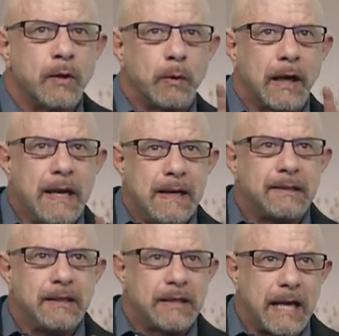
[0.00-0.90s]

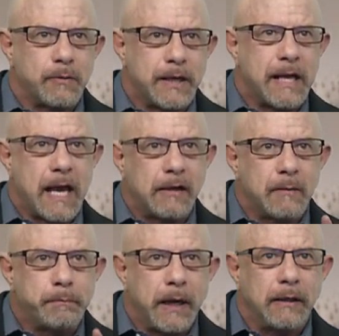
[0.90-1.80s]
Relentless integrity and
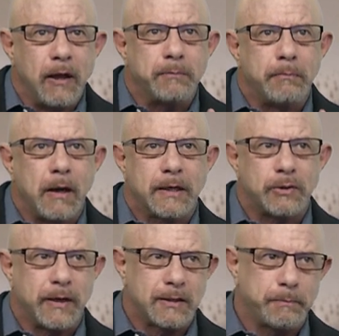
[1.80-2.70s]
unparalleled market
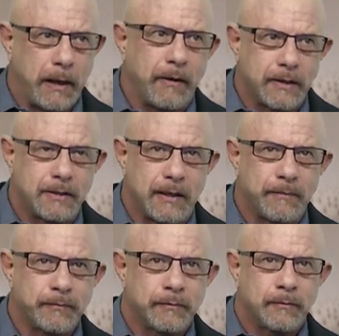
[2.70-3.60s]
transparency.
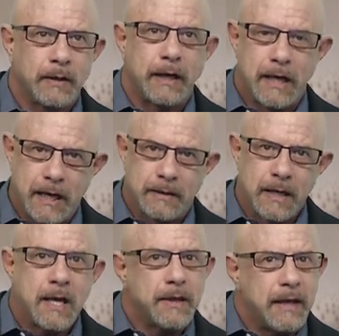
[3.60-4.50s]
Again,
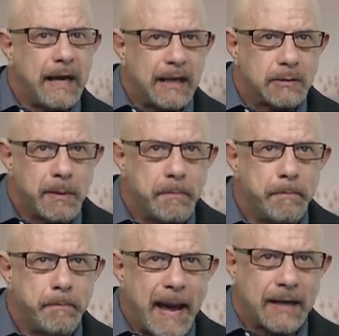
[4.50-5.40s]
that has to be
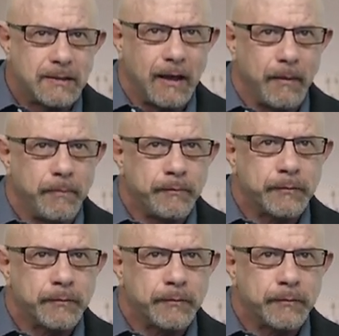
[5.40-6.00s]
backed up